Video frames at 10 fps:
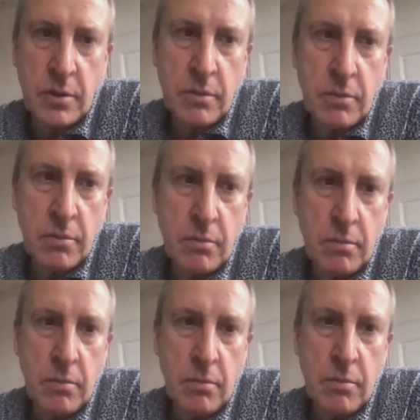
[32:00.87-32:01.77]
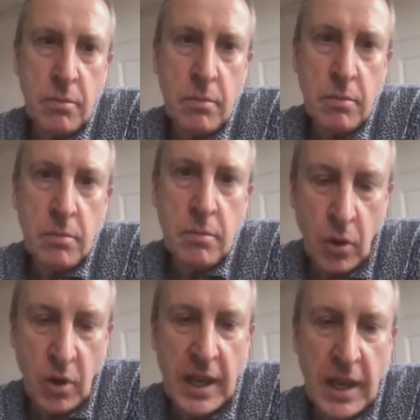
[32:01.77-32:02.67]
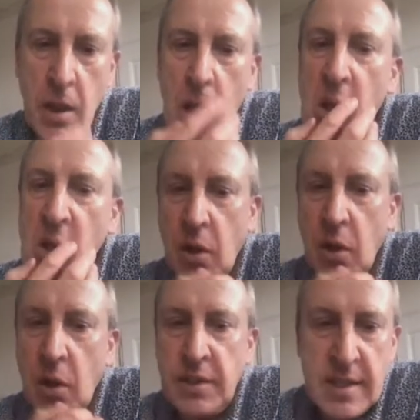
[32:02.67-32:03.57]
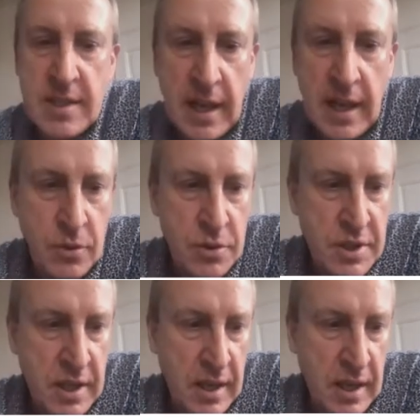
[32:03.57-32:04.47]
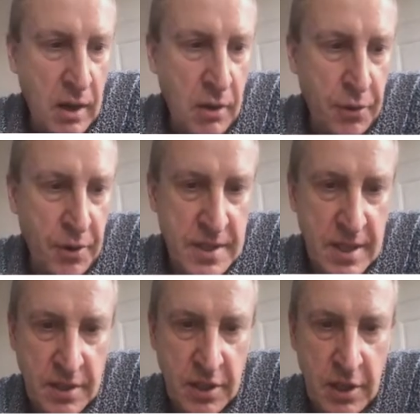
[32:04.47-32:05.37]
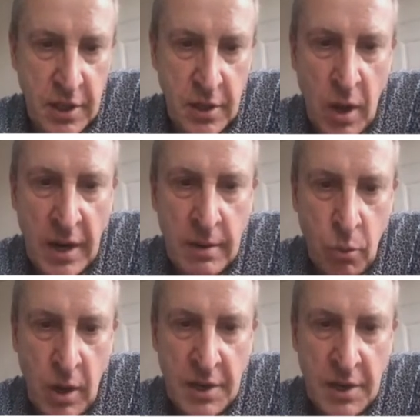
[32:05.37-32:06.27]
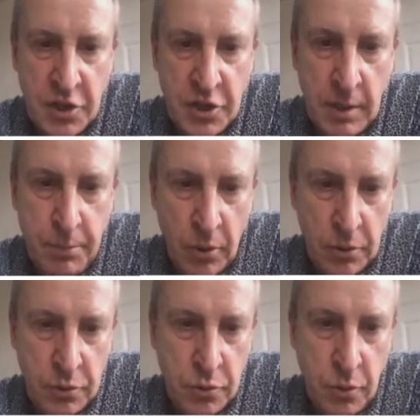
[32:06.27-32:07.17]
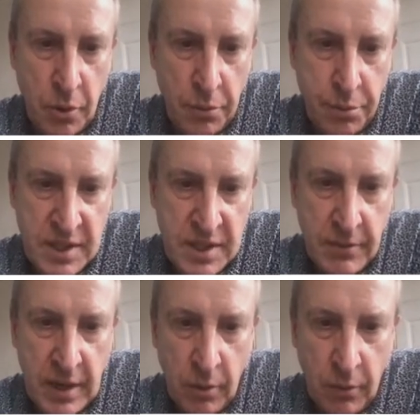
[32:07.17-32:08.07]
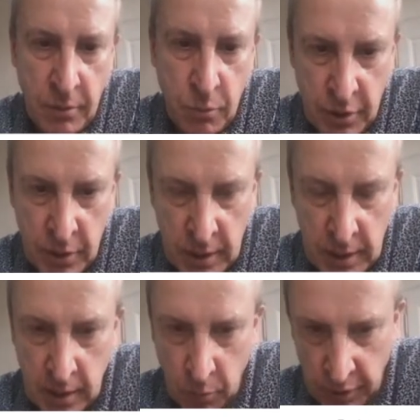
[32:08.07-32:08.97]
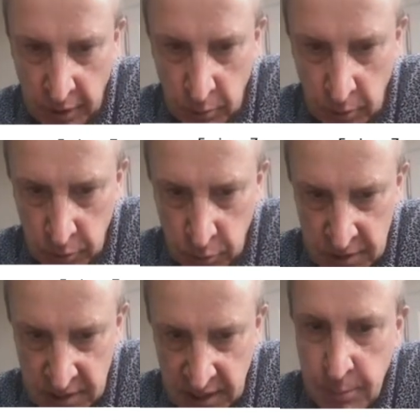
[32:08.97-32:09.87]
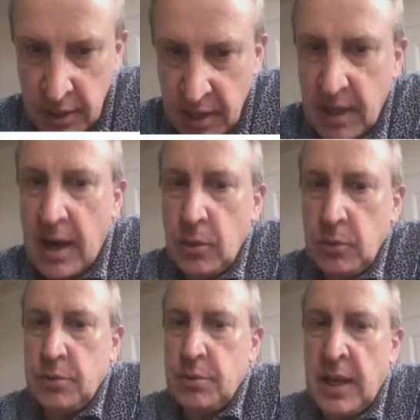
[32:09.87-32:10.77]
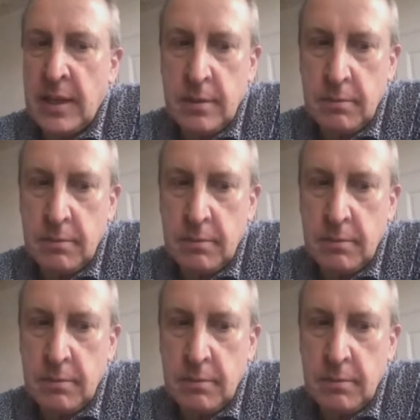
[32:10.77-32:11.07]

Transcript: Yes. Okay. So in this slide, you see how, for instance, here, one ship or two or three, several of them were, were able to escape the crowd, right?